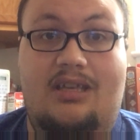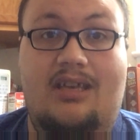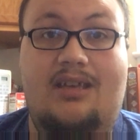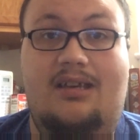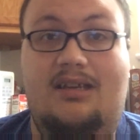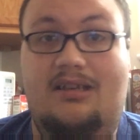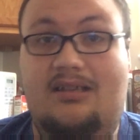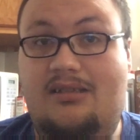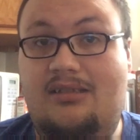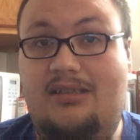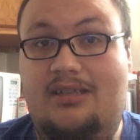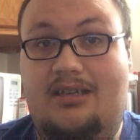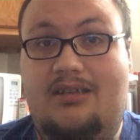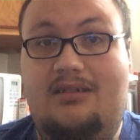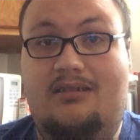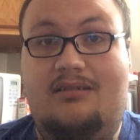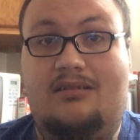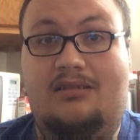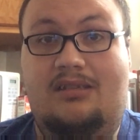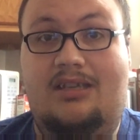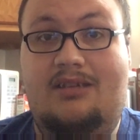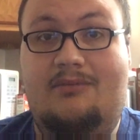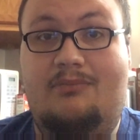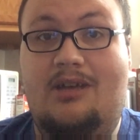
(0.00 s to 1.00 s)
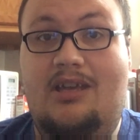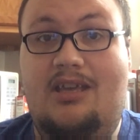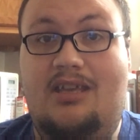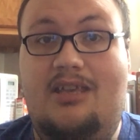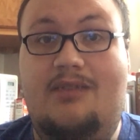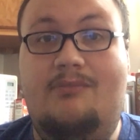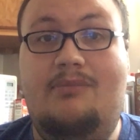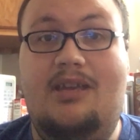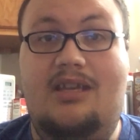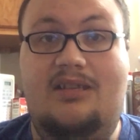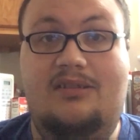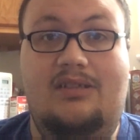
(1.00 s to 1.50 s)
yeah, click, click my
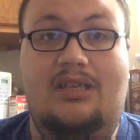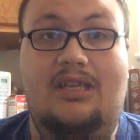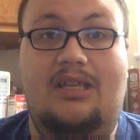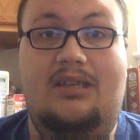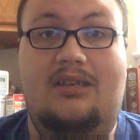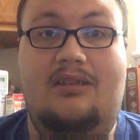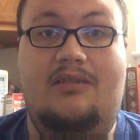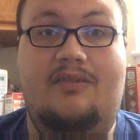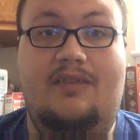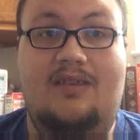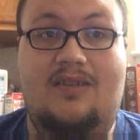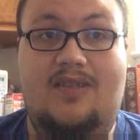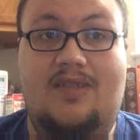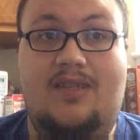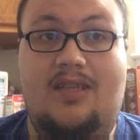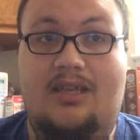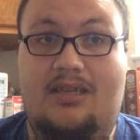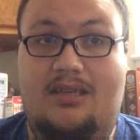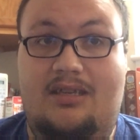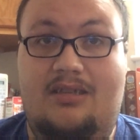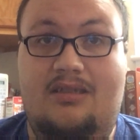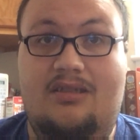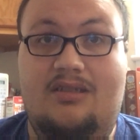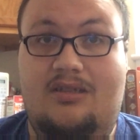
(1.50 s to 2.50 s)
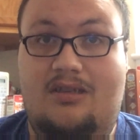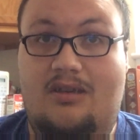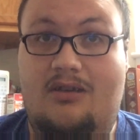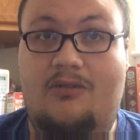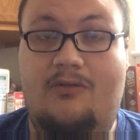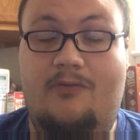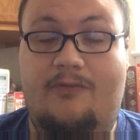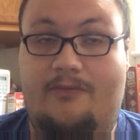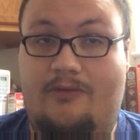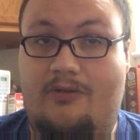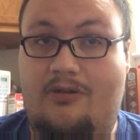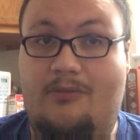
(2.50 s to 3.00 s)
eBay link. These things
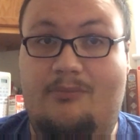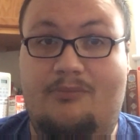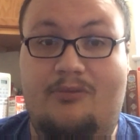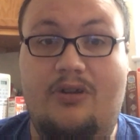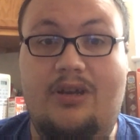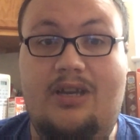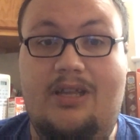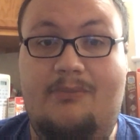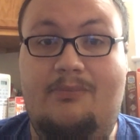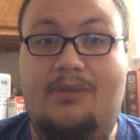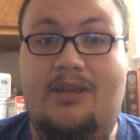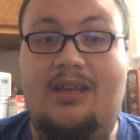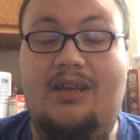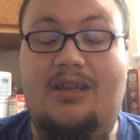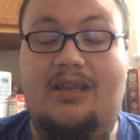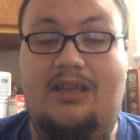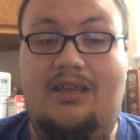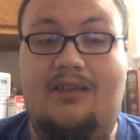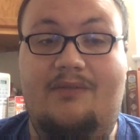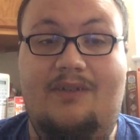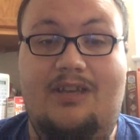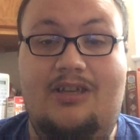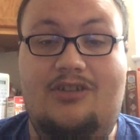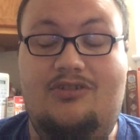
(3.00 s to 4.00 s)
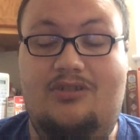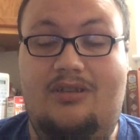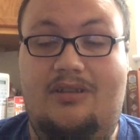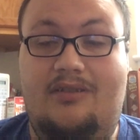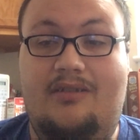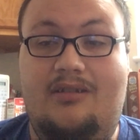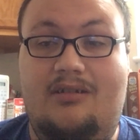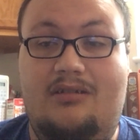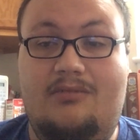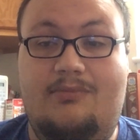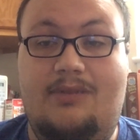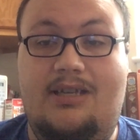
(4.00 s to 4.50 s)
go for a pretty penny. I've actually
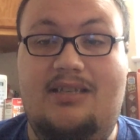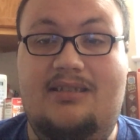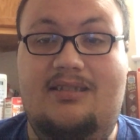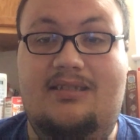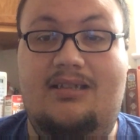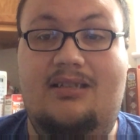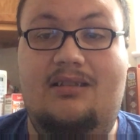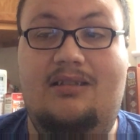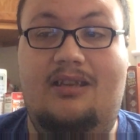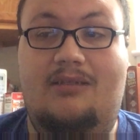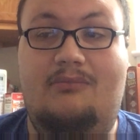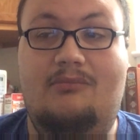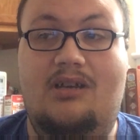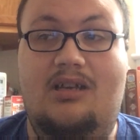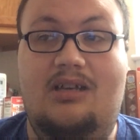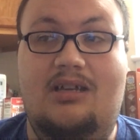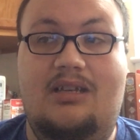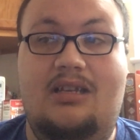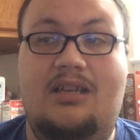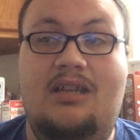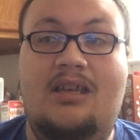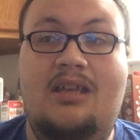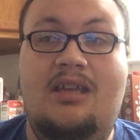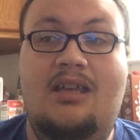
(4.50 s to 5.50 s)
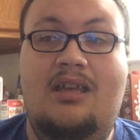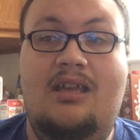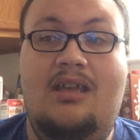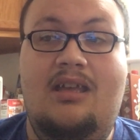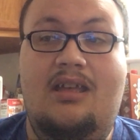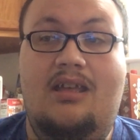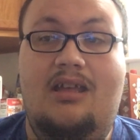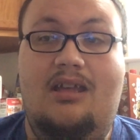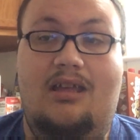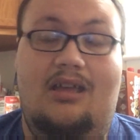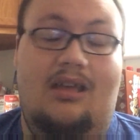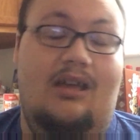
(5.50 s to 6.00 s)
thought about selling mine.
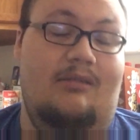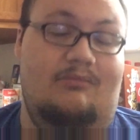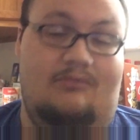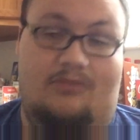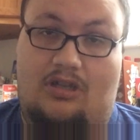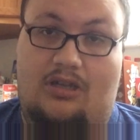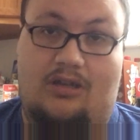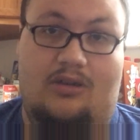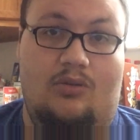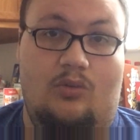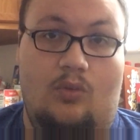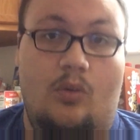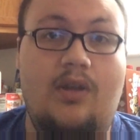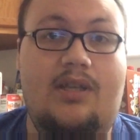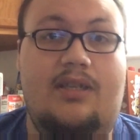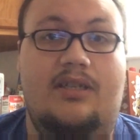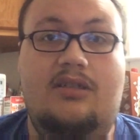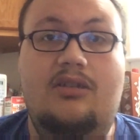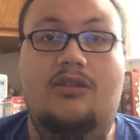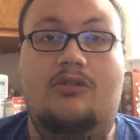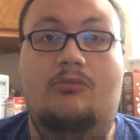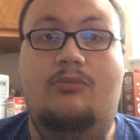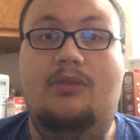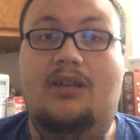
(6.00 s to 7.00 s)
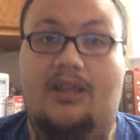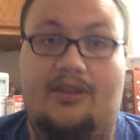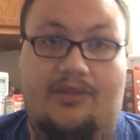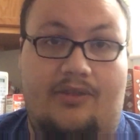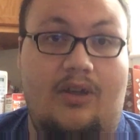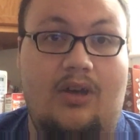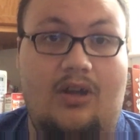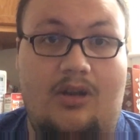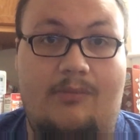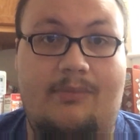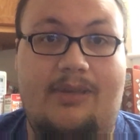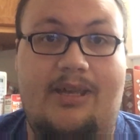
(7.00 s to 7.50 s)
I'm not going to, but I
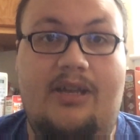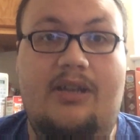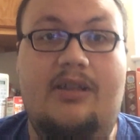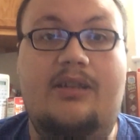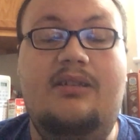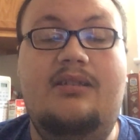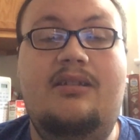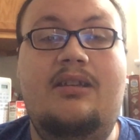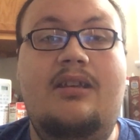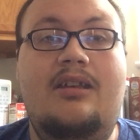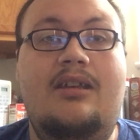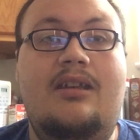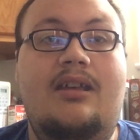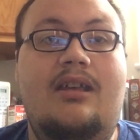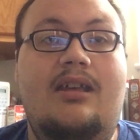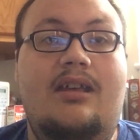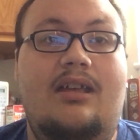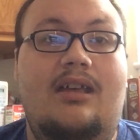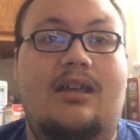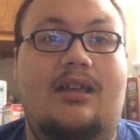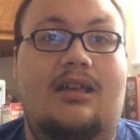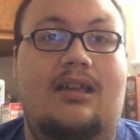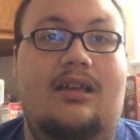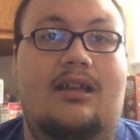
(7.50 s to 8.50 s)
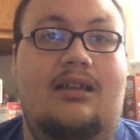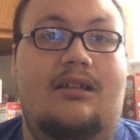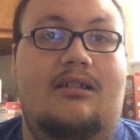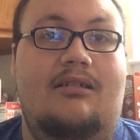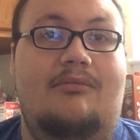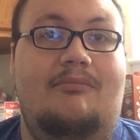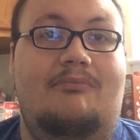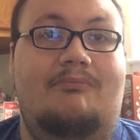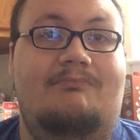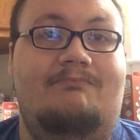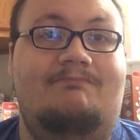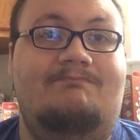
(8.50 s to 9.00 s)
thought about it.
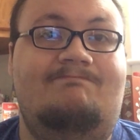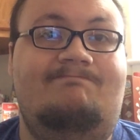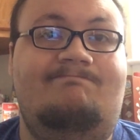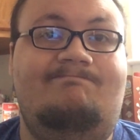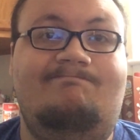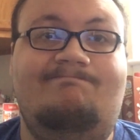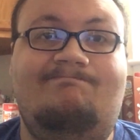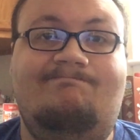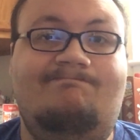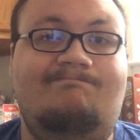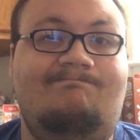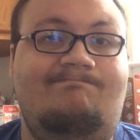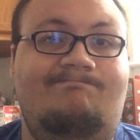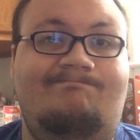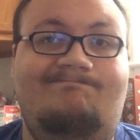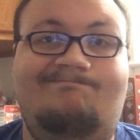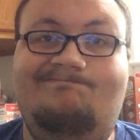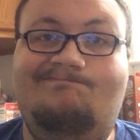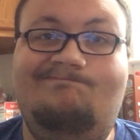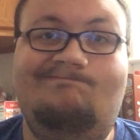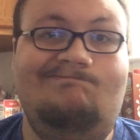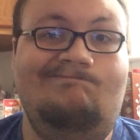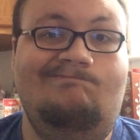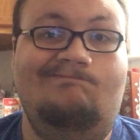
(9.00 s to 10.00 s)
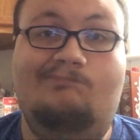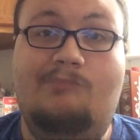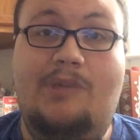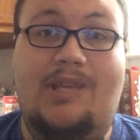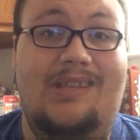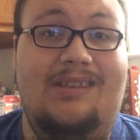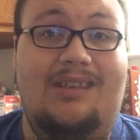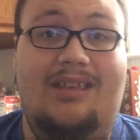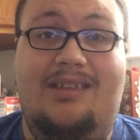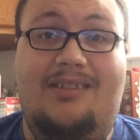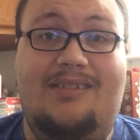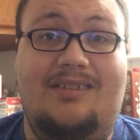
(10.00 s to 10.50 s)
Um,
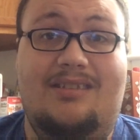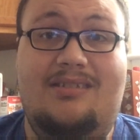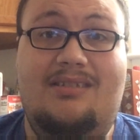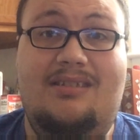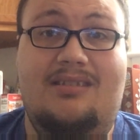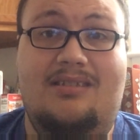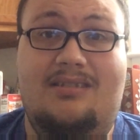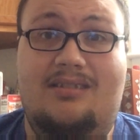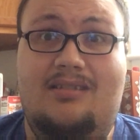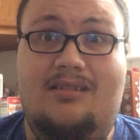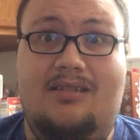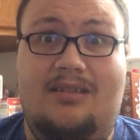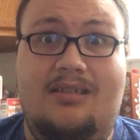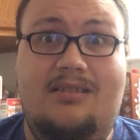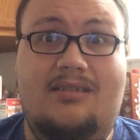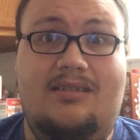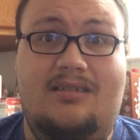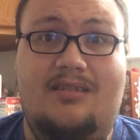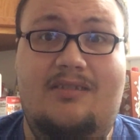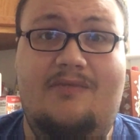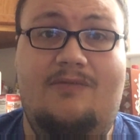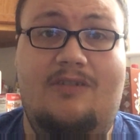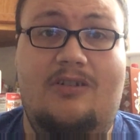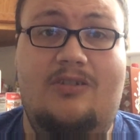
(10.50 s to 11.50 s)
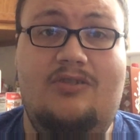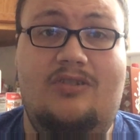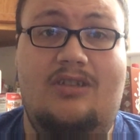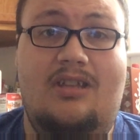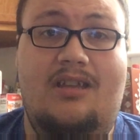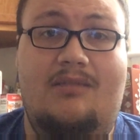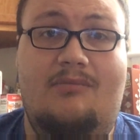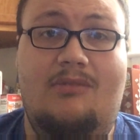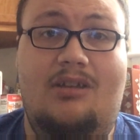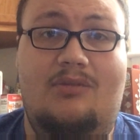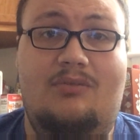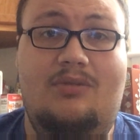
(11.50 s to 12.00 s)
but yeah, this is this is the first
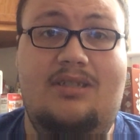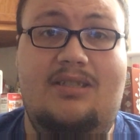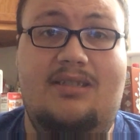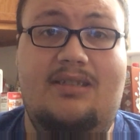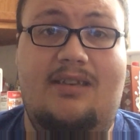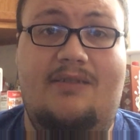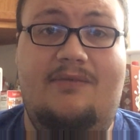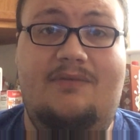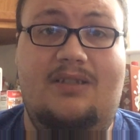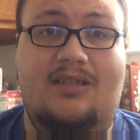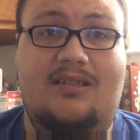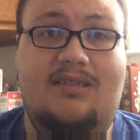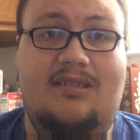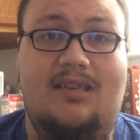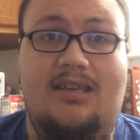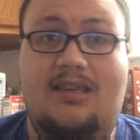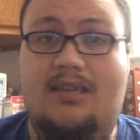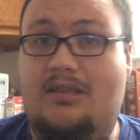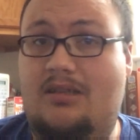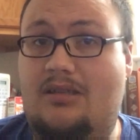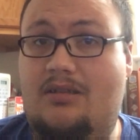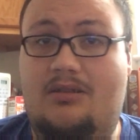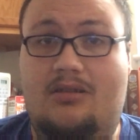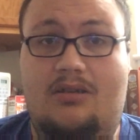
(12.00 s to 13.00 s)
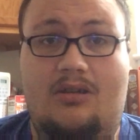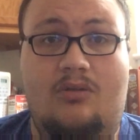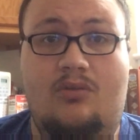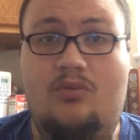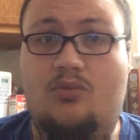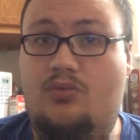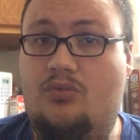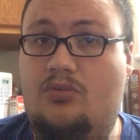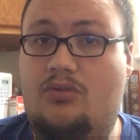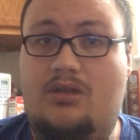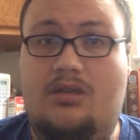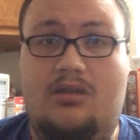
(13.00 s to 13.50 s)
time I would safely say
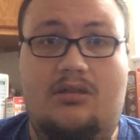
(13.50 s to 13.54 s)
don't